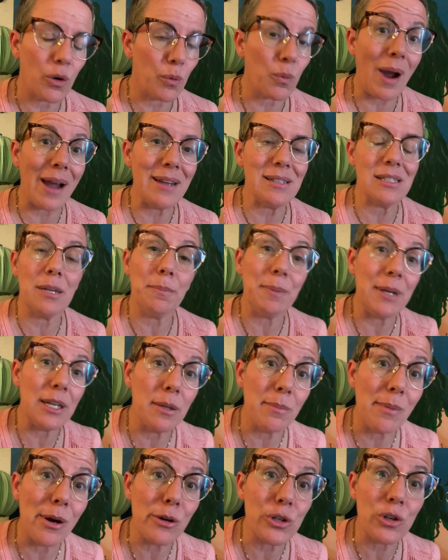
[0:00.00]
right to be in
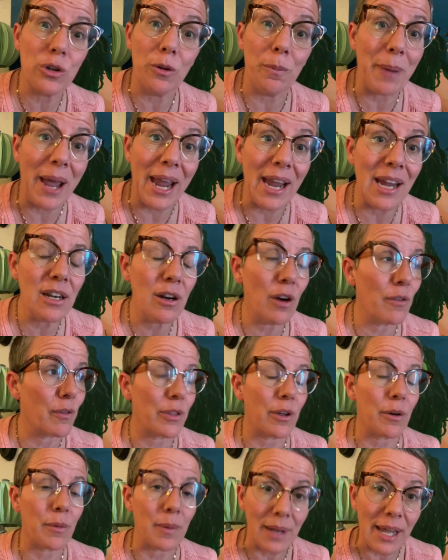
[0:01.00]
emotional pain over
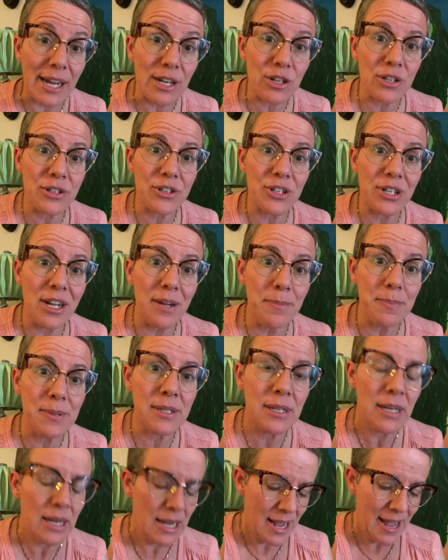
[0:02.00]
their relationships.